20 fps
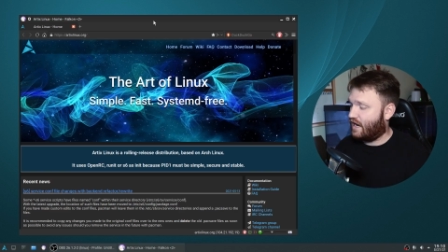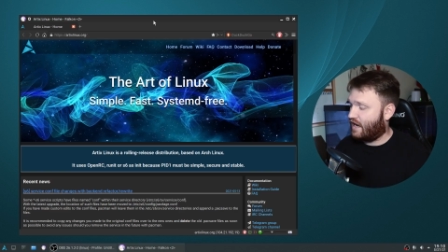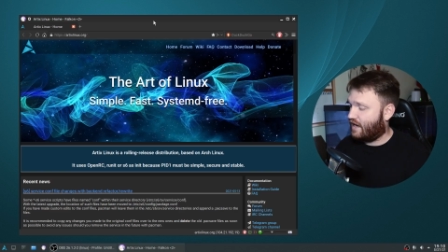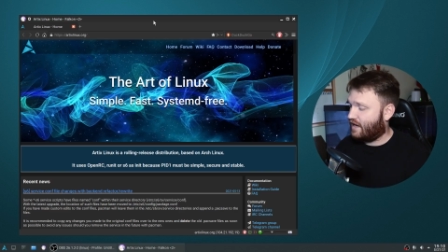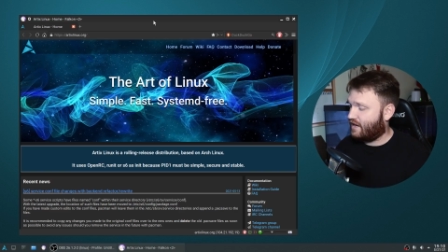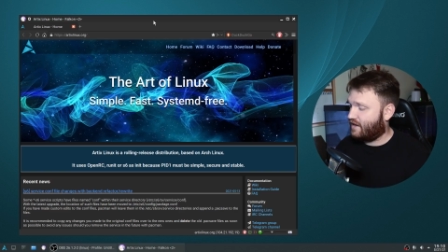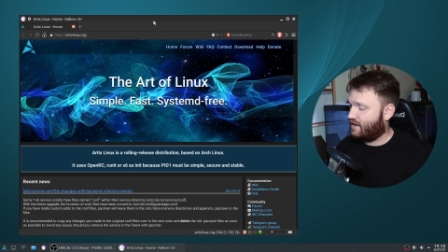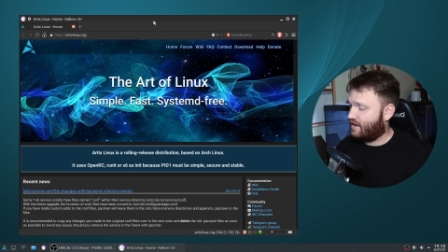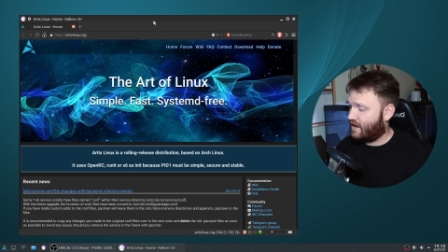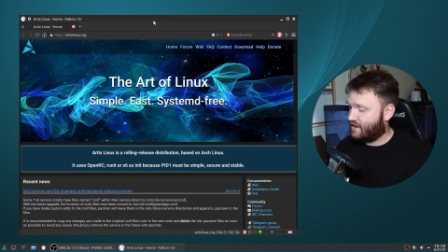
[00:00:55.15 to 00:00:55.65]

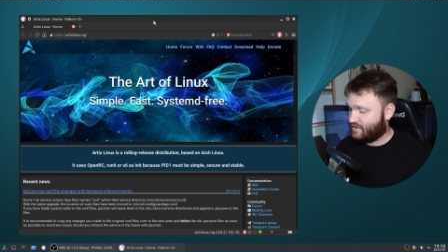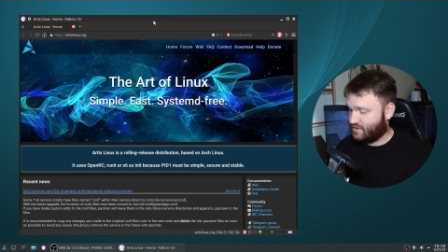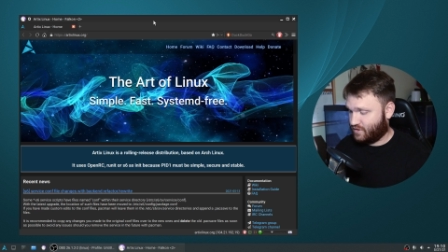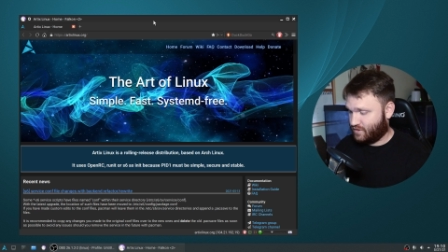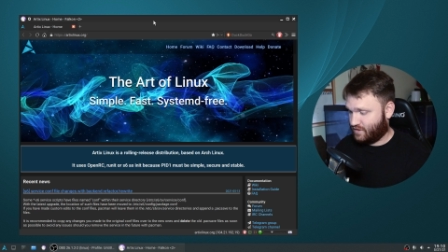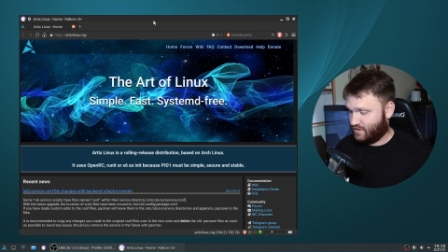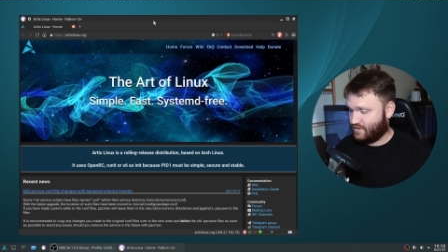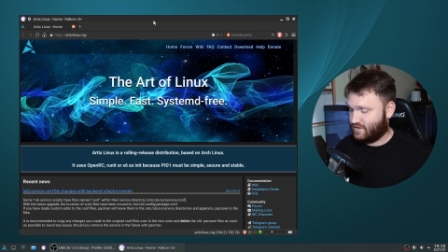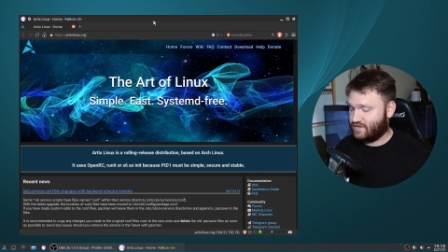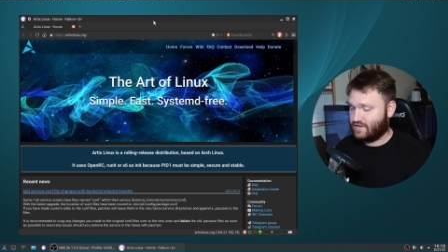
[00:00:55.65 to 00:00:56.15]
I, as
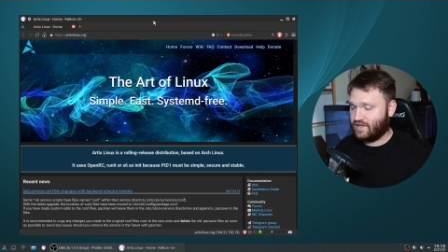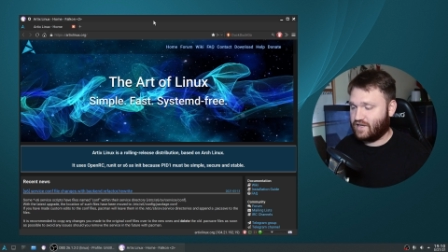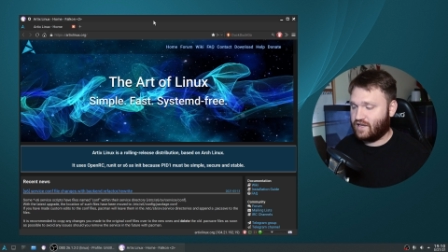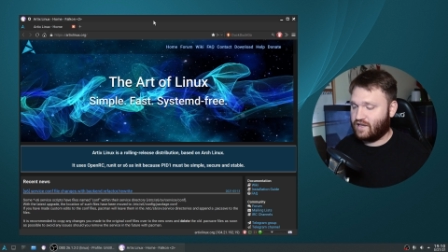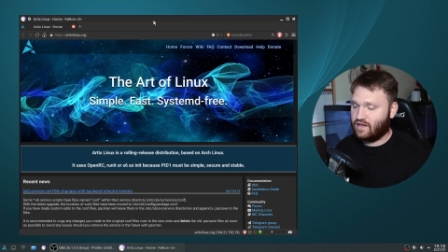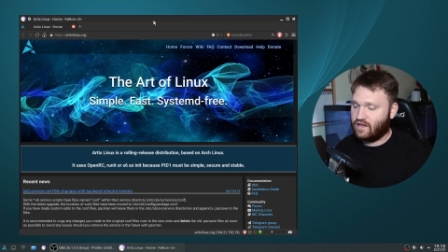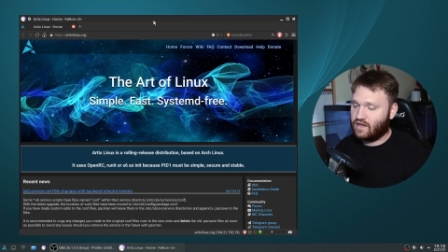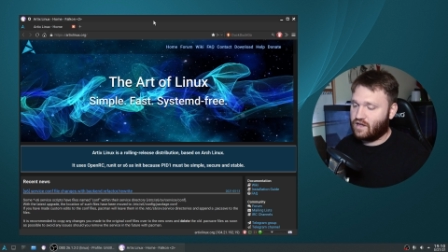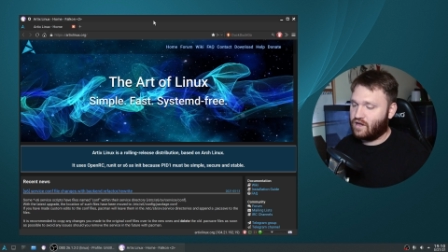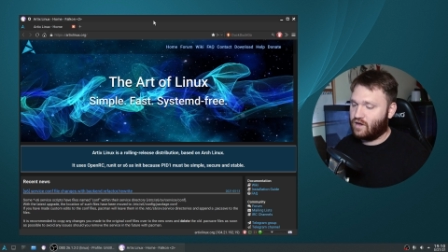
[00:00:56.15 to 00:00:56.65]
you can
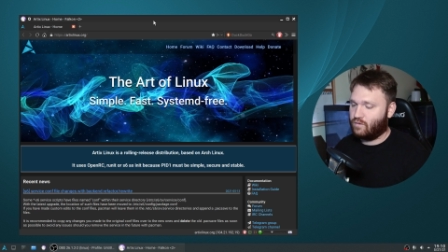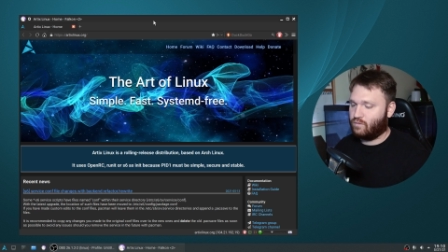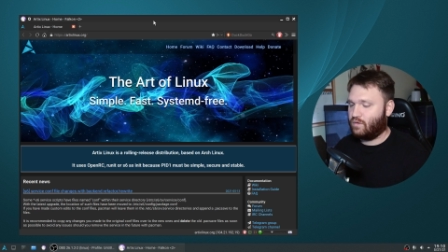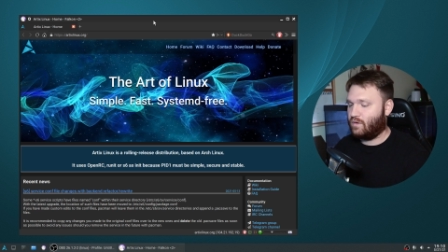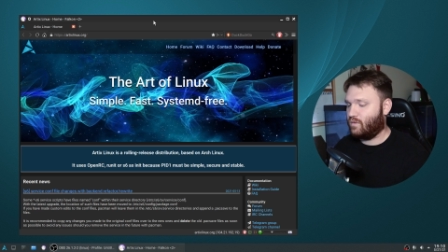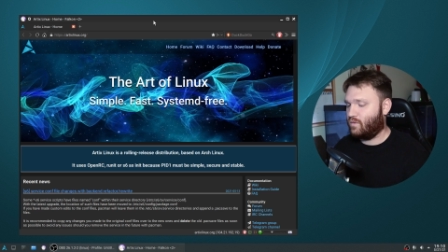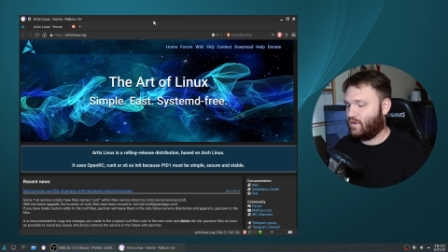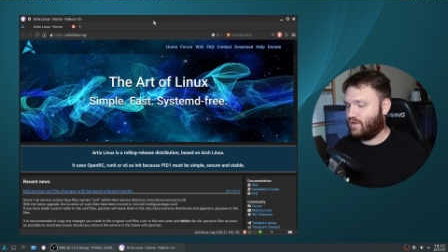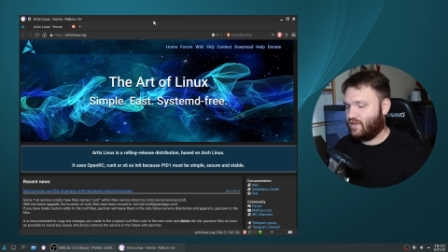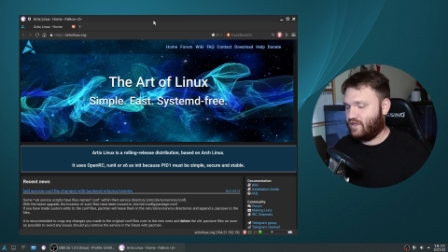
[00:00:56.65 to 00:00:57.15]
see,
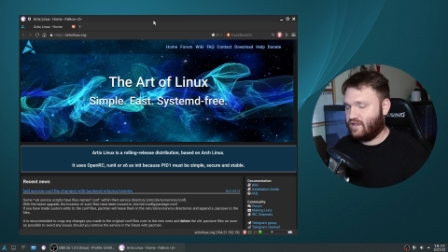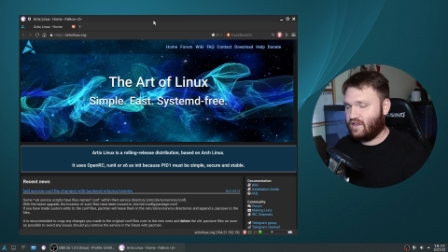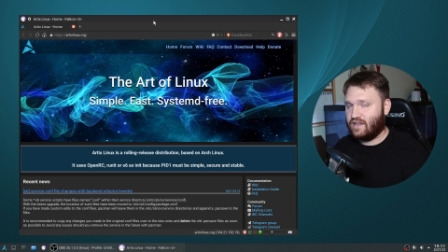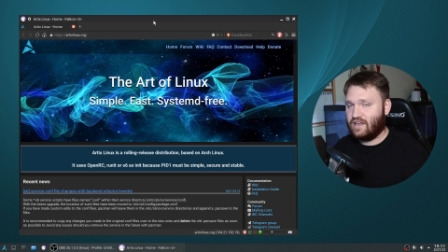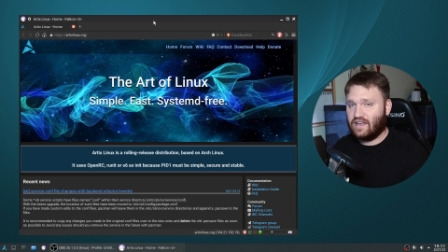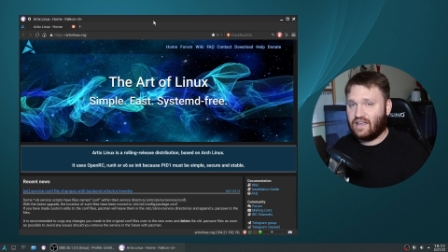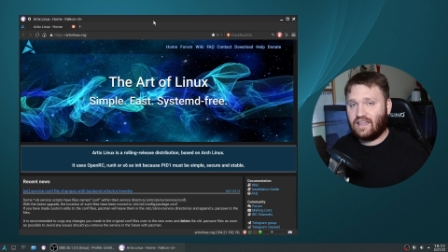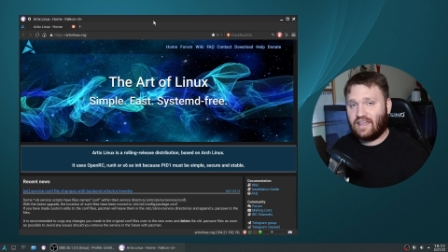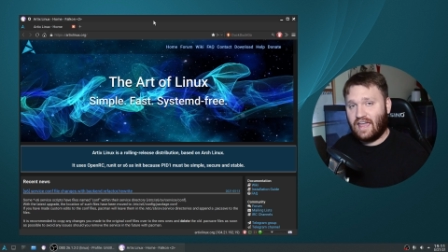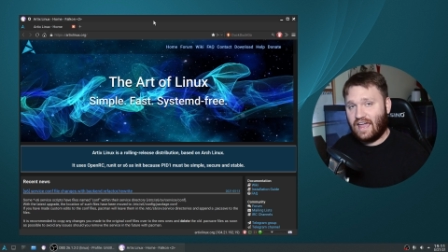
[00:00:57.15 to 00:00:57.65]
went with
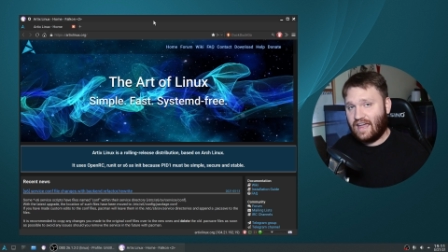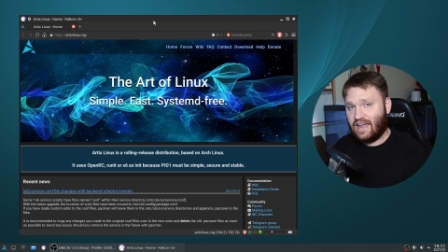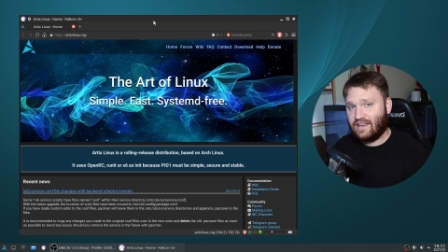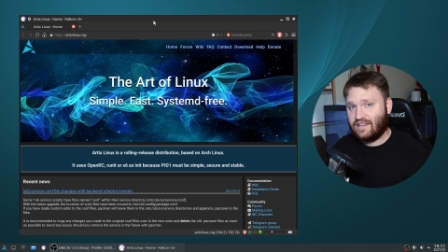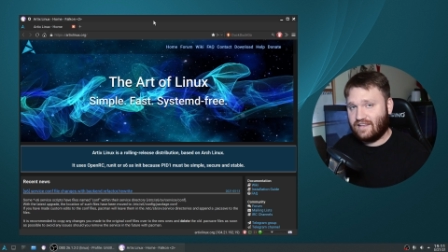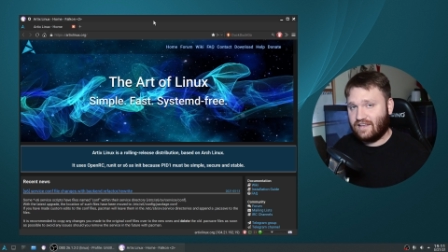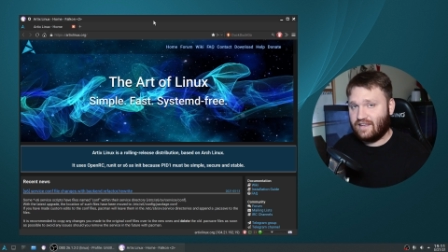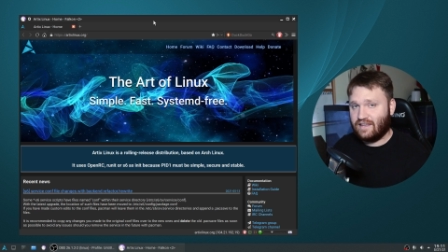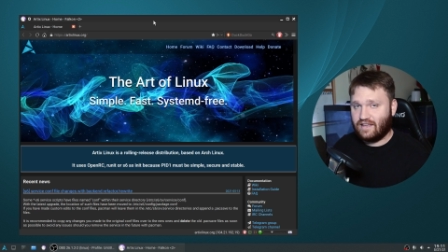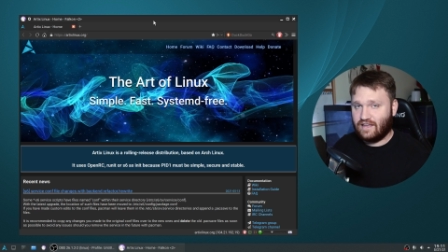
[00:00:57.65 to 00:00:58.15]
the K
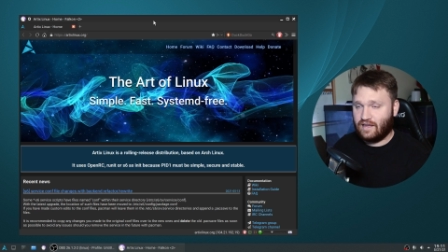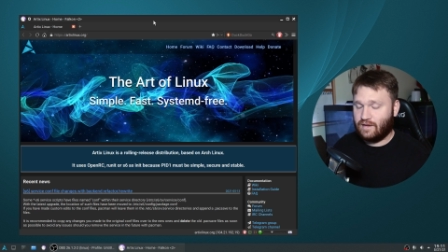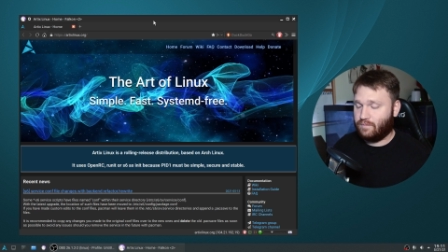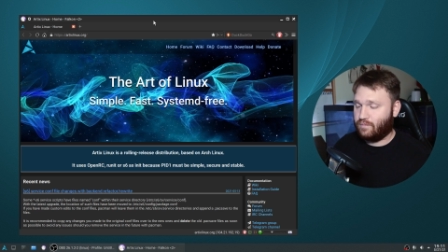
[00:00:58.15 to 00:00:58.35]
D